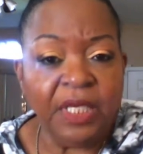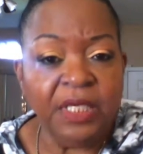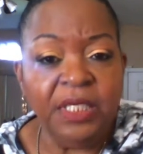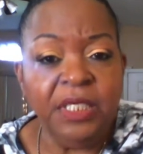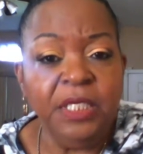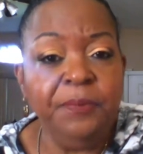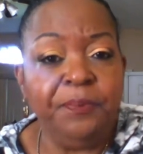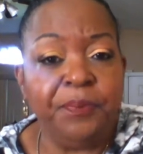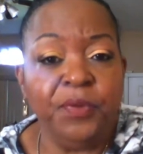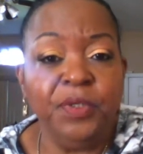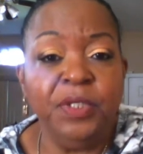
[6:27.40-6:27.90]

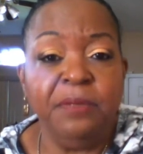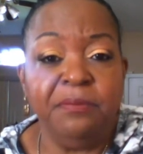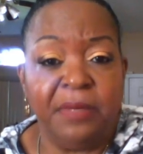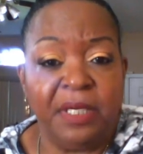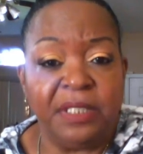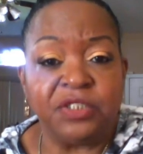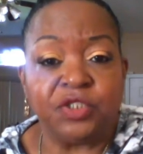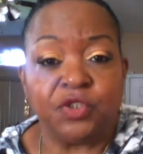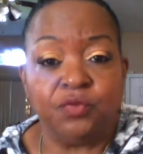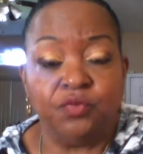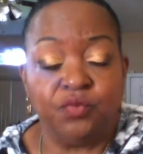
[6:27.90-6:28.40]
pretty
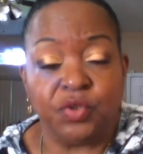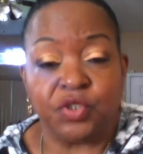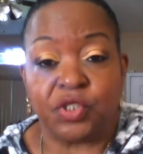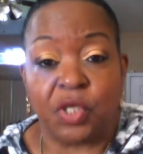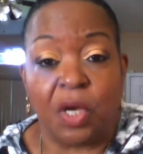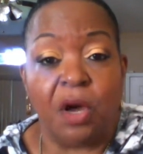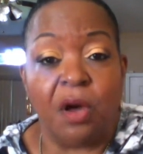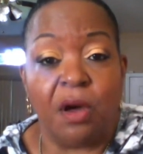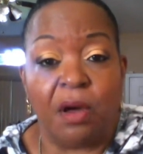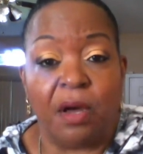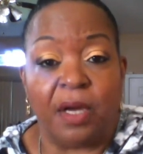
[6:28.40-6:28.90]
much was
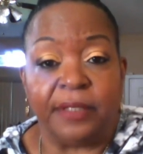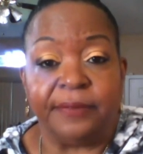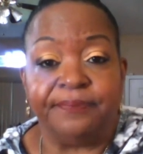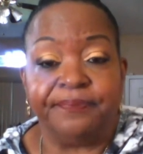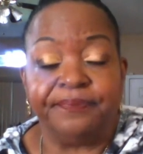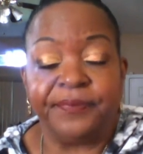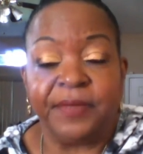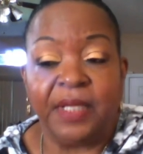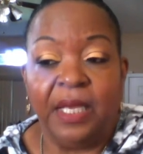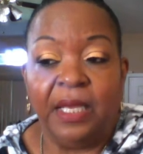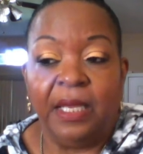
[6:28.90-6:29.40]
gone.
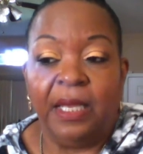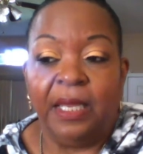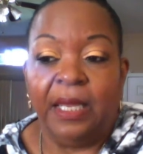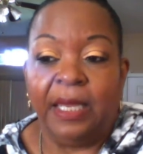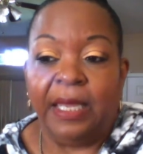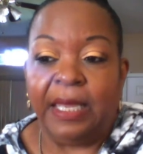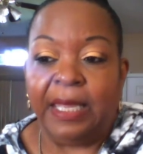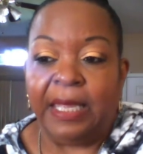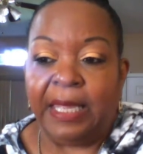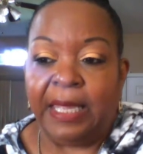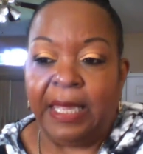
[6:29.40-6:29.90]

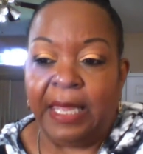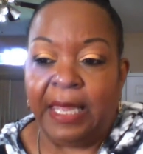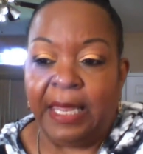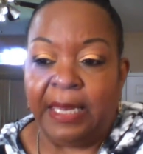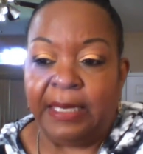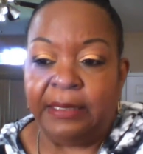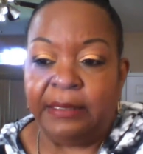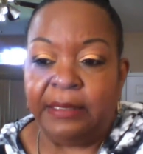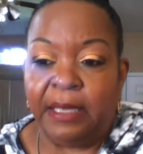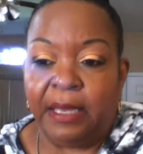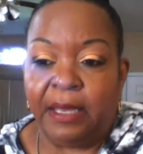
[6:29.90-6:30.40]

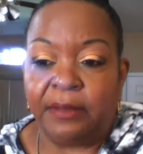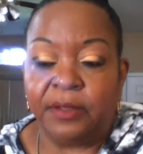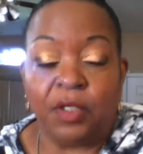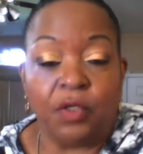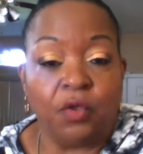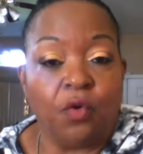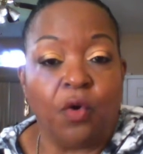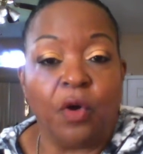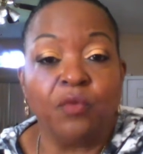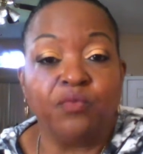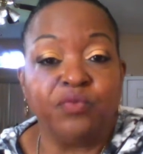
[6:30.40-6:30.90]
And the
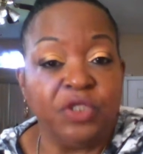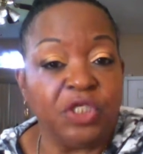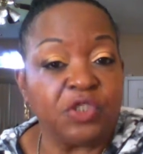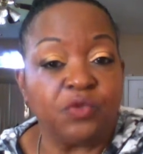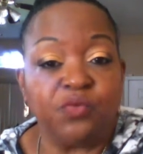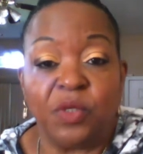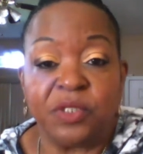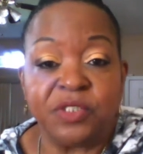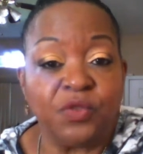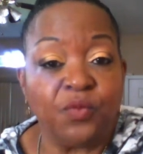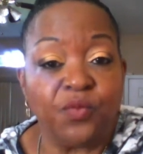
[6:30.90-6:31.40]
Lord just
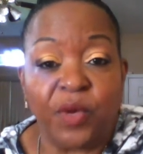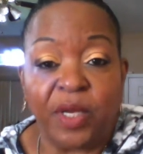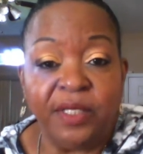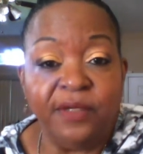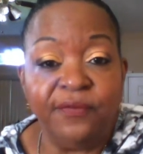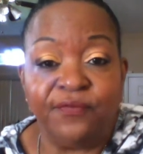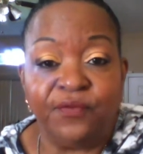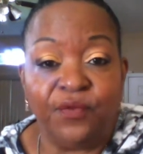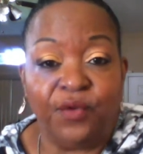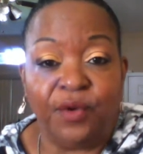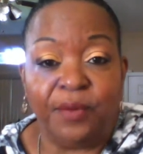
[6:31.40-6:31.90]
wasn't ready
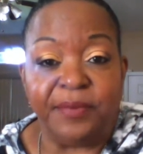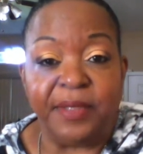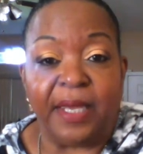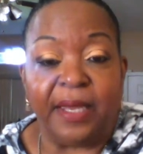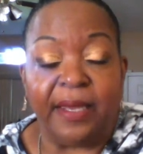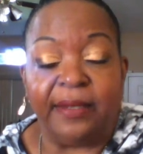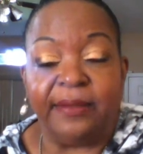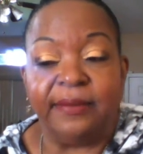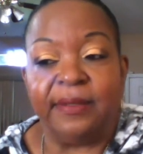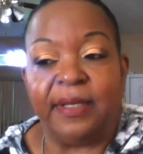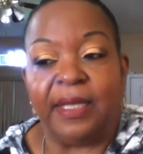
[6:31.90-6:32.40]
for him yet.
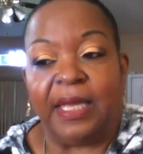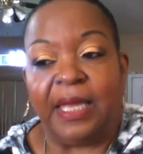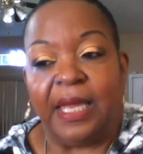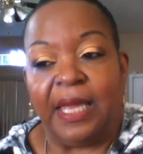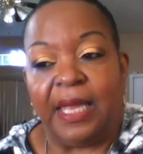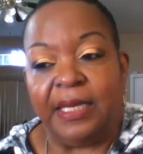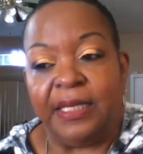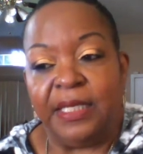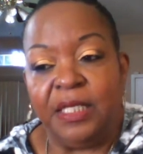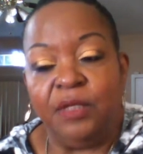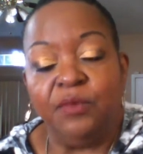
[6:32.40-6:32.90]

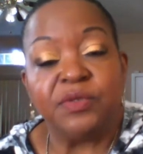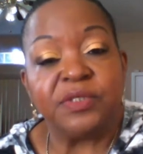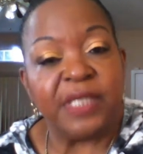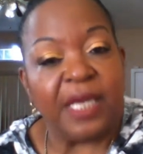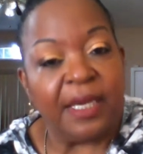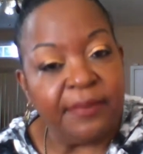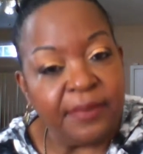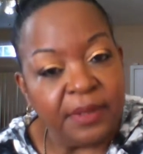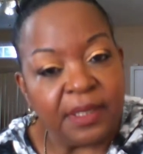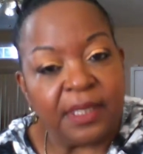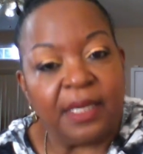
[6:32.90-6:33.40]
And he was
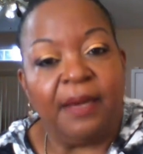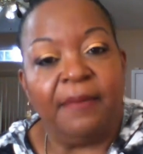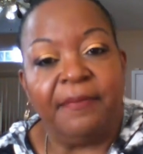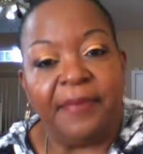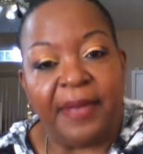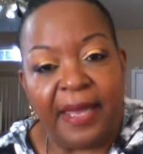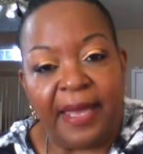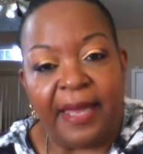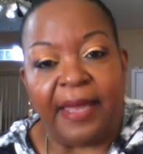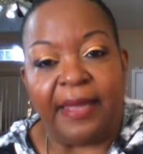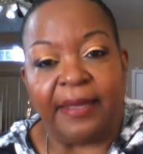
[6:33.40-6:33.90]
able to come
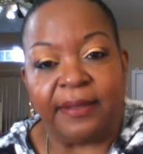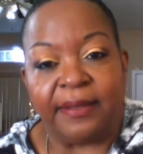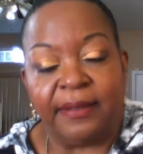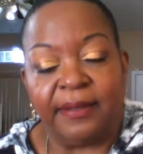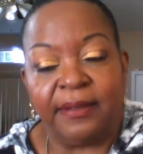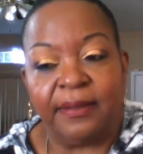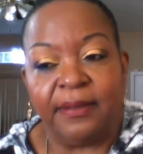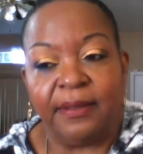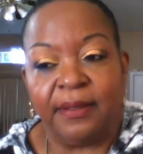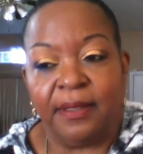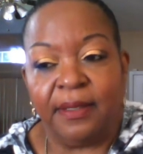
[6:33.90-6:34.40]
back.
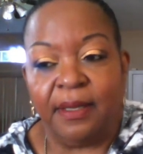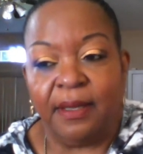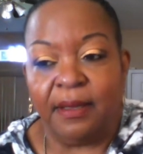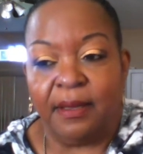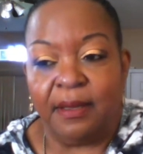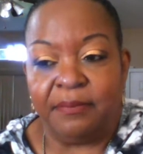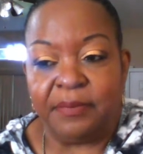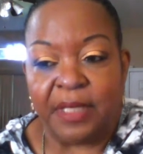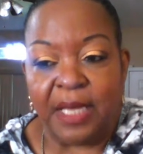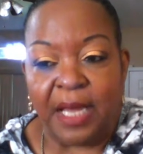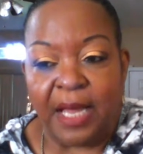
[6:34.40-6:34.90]

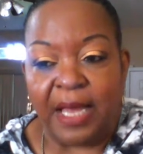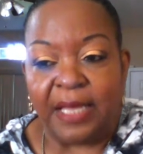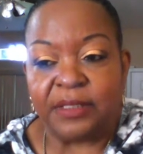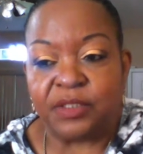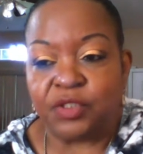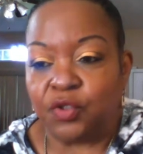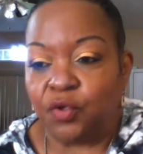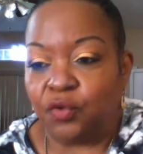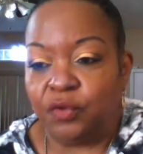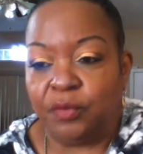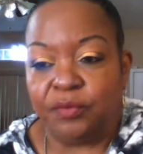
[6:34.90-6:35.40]
God
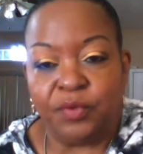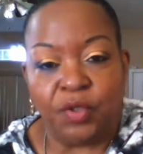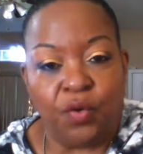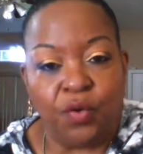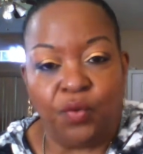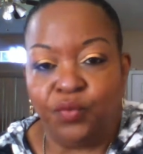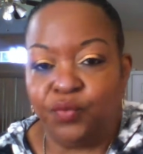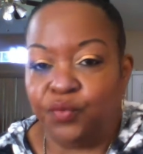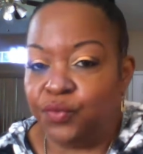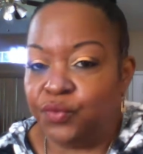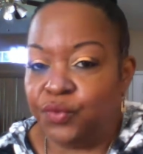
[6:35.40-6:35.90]
told him,
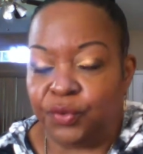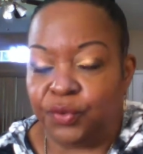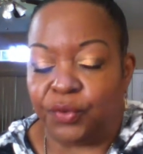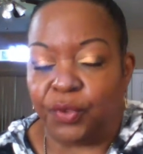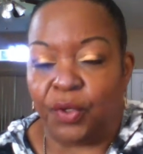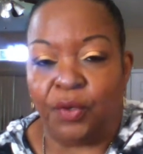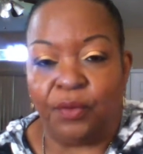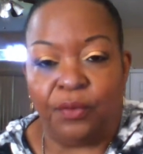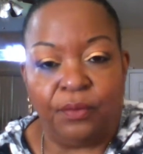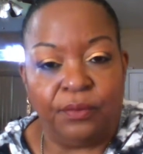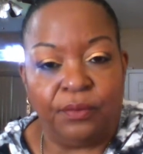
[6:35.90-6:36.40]
no,
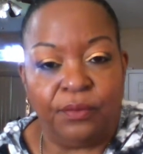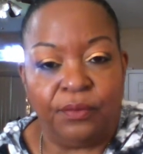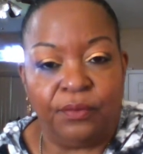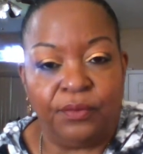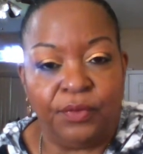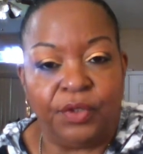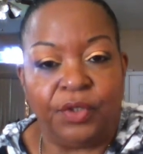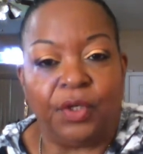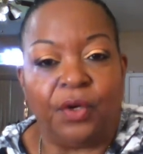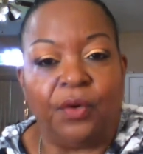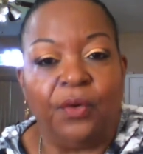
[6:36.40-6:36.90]

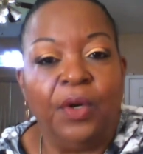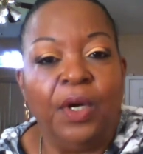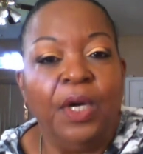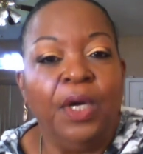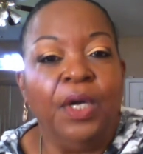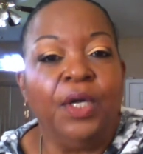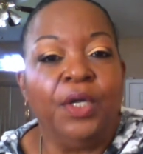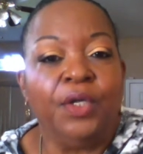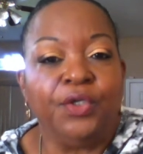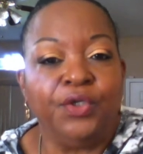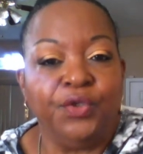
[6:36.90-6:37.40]

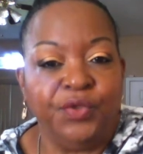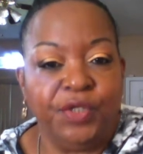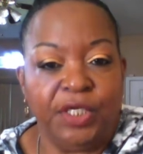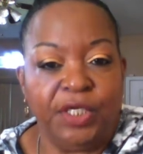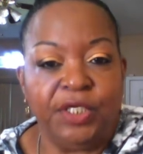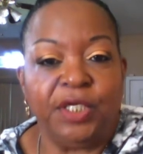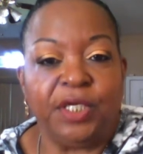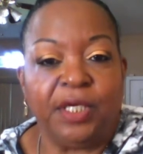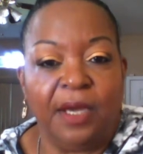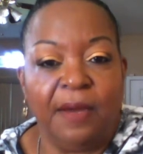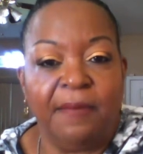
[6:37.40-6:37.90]
you need
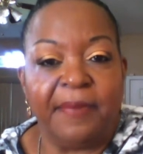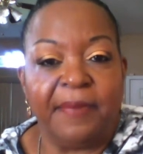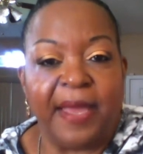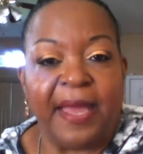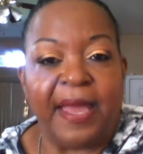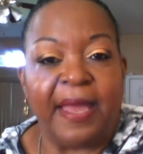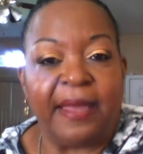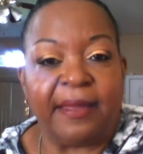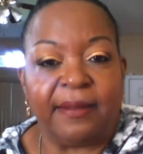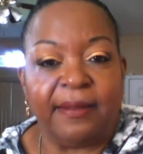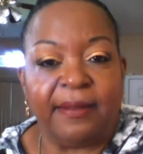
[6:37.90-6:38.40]
to come
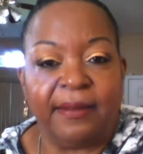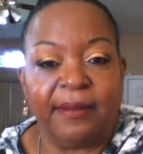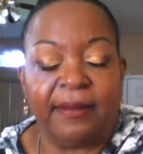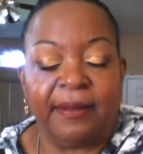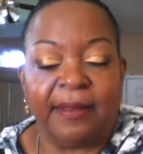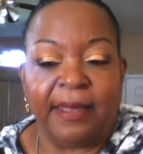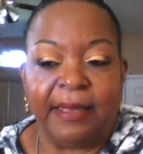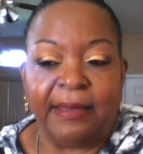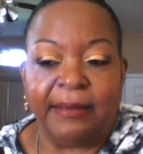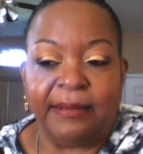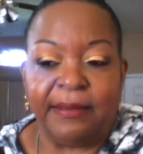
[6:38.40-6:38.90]
back.
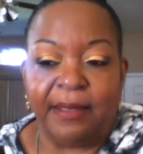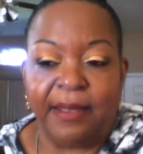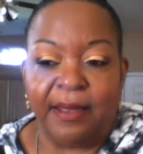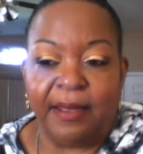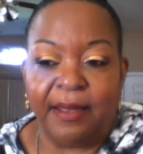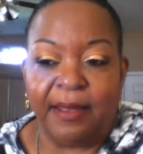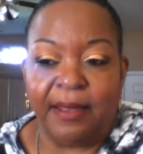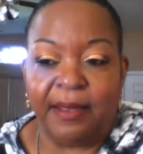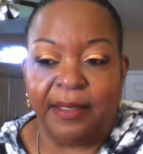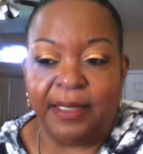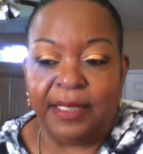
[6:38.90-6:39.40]
And
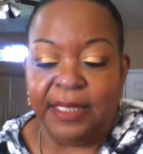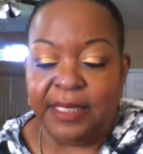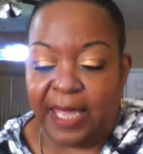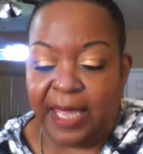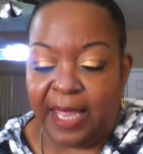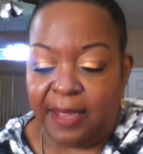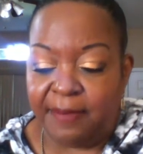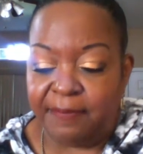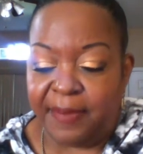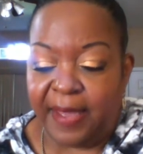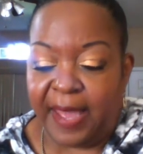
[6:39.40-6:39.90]
he
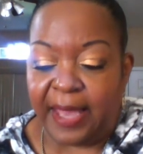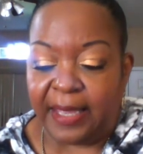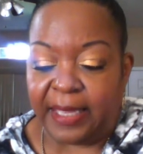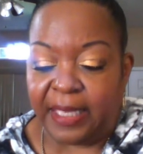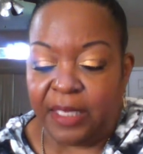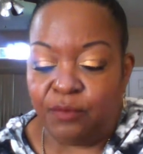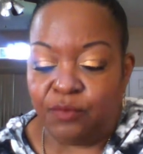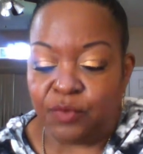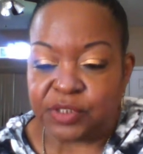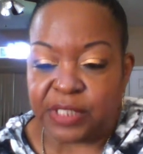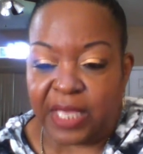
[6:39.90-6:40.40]
came back
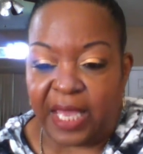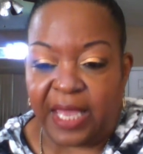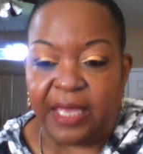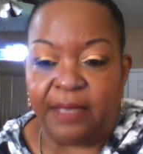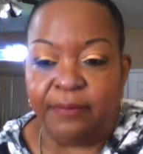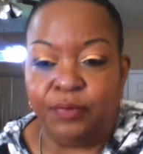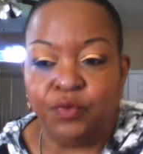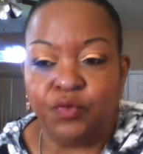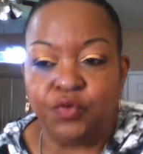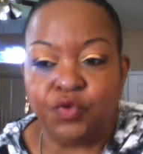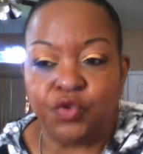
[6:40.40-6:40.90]
and was
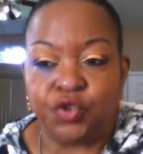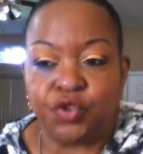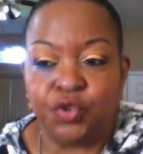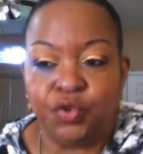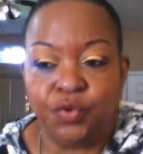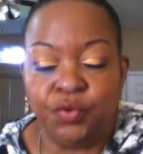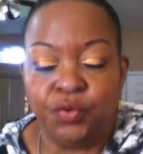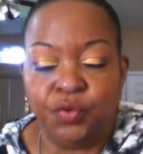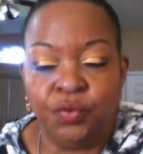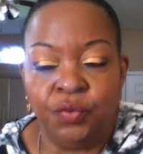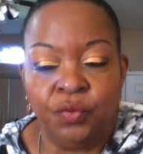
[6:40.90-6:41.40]
able
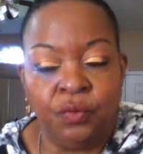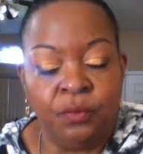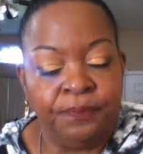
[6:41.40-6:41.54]
to